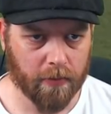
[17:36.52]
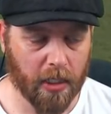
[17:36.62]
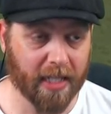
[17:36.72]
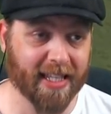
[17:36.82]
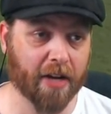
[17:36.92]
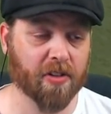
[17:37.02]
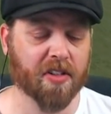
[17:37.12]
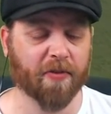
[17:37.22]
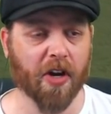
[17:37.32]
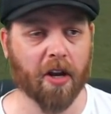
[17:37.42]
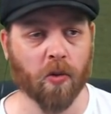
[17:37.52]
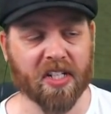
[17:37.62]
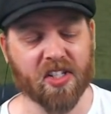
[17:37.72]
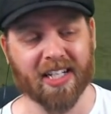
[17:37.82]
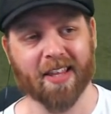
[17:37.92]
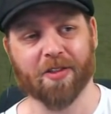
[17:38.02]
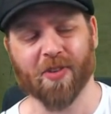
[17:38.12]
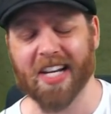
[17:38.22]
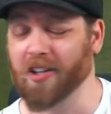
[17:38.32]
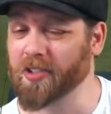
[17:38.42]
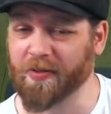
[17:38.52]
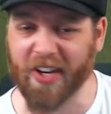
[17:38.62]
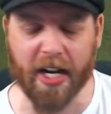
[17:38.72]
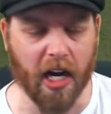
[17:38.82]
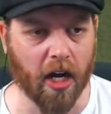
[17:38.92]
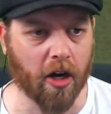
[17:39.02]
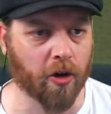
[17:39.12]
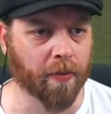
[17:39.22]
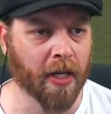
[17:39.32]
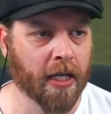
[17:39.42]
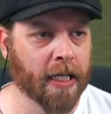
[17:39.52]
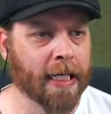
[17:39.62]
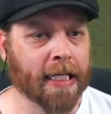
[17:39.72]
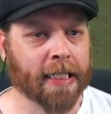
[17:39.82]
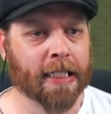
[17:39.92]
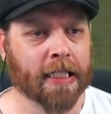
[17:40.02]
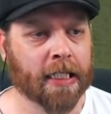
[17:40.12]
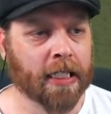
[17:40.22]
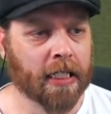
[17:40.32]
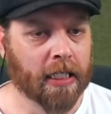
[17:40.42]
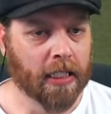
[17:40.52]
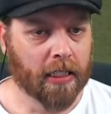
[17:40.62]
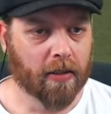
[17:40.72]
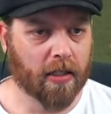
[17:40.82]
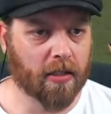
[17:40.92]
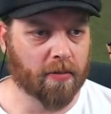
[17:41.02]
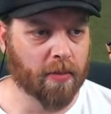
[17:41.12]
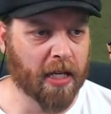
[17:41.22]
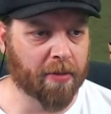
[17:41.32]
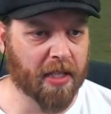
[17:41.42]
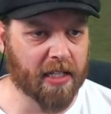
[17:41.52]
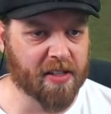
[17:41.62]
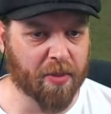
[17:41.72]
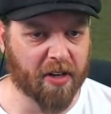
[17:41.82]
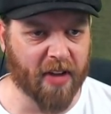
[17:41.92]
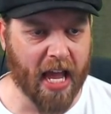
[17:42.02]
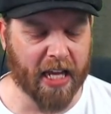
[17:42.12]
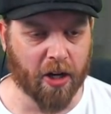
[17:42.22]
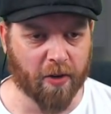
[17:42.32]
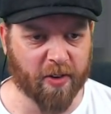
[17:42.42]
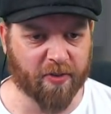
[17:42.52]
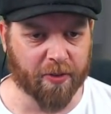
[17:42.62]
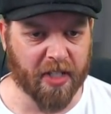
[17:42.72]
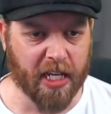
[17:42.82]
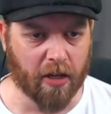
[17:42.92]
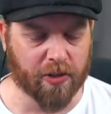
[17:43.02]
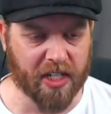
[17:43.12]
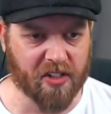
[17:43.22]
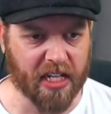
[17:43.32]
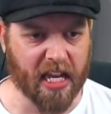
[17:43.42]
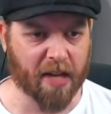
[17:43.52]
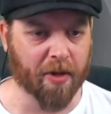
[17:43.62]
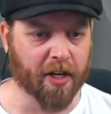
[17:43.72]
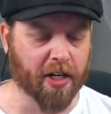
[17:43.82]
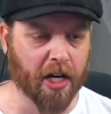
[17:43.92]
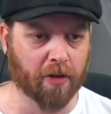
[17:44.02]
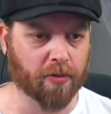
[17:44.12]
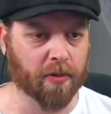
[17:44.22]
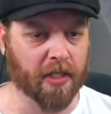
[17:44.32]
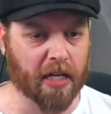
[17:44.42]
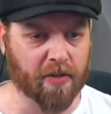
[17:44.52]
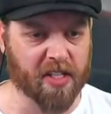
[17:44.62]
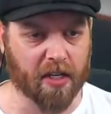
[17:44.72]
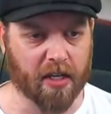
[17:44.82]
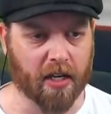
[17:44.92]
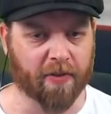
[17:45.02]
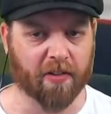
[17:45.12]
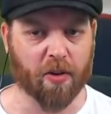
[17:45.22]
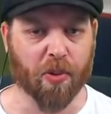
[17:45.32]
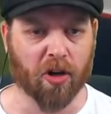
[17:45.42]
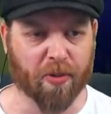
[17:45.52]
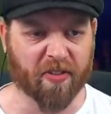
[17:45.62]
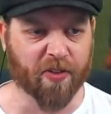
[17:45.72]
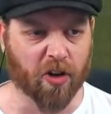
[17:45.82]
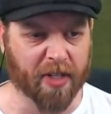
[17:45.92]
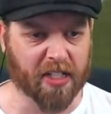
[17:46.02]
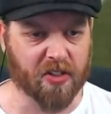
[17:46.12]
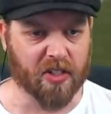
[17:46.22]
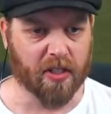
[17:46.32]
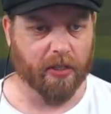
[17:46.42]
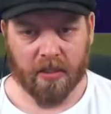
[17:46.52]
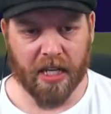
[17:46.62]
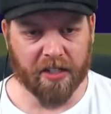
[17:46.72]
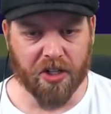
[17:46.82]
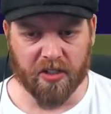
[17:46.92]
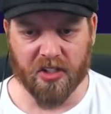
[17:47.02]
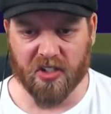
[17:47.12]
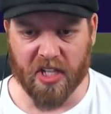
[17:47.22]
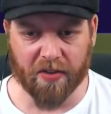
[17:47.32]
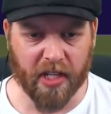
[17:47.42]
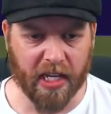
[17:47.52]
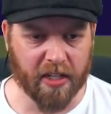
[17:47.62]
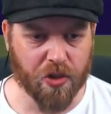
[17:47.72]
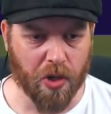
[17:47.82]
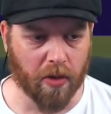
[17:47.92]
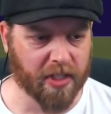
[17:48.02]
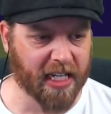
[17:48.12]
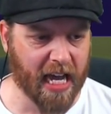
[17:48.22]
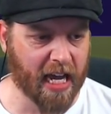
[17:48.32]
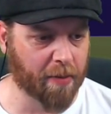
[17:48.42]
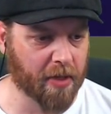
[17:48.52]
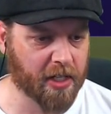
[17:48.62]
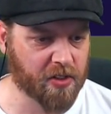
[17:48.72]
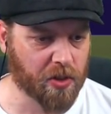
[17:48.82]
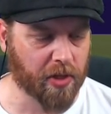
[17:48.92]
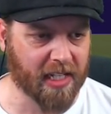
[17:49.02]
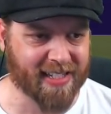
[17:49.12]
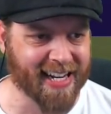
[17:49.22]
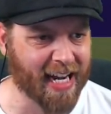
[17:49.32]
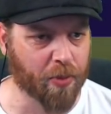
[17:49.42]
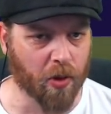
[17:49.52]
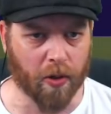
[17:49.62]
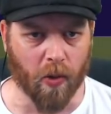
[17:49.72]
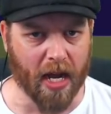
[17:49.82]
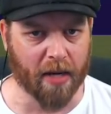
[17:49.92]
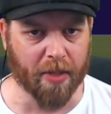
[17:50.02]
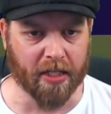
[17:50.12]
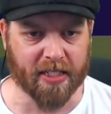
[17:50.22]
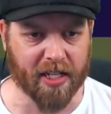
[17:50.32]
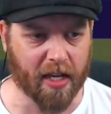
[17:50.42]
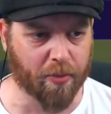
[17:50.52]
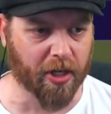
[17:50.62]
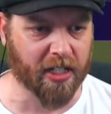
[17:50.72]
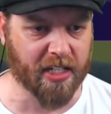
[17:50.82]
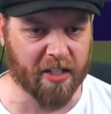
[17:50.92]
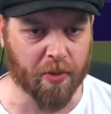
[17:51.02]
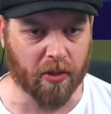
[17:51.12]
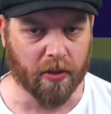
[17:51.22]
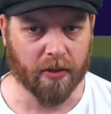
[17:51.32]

And there is the final whistle. A 3-0 defeat at home. Well, maybe there's a bit of a hangover from the Colchester game. I don't know. That was a very poor performance. 10 shots to 7. They controlled the game. Kassoon gets an 8.1, but pretty dismal.